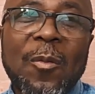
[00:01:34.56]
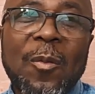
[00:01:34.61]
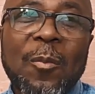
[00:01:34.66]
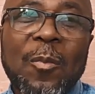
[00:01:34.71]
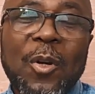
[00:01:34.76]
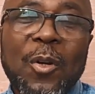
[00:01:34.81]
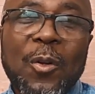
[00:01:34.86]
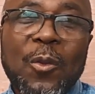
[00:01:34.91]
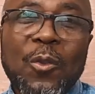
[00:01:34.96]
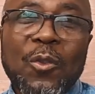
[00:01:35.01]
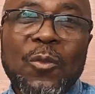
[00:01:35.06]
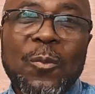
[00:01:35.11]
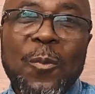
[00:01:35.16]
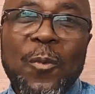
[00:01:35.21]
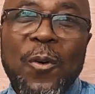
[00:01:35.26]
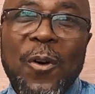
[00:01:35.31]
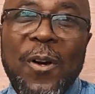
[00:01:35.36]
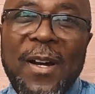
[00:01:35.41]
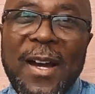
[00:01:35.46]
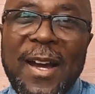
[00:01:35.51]
produce
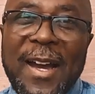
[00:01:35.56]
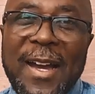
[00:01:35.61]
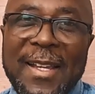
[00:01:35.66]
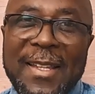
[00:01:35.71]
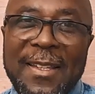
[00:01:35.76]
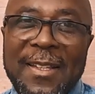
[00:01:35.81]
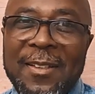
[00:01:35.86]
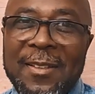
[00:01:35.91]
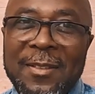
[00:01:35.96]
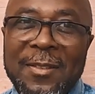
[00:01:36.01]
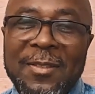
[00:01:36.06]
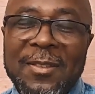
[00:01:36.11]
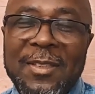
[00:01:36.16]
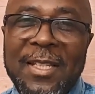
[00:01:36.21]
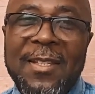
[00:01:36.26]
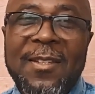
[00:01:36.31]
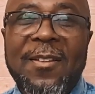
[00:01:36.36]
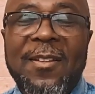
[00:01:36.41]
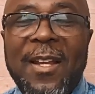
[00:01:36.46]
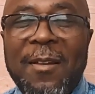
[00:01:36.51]
more onions,
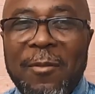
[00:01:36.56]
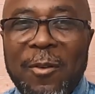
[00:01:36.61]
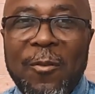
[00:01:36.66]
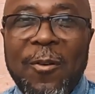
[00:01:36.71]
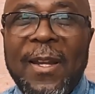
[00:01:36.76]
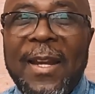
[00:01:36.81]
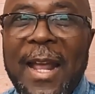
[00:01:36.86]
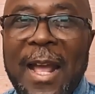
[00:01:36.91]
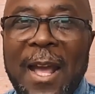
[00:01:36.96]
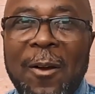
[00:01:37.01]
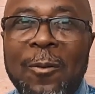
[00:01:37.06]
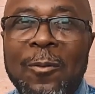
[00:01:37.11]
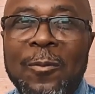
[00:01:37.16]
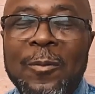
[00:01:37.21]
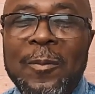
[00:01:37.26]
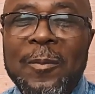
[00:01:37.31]
and you'll never run out.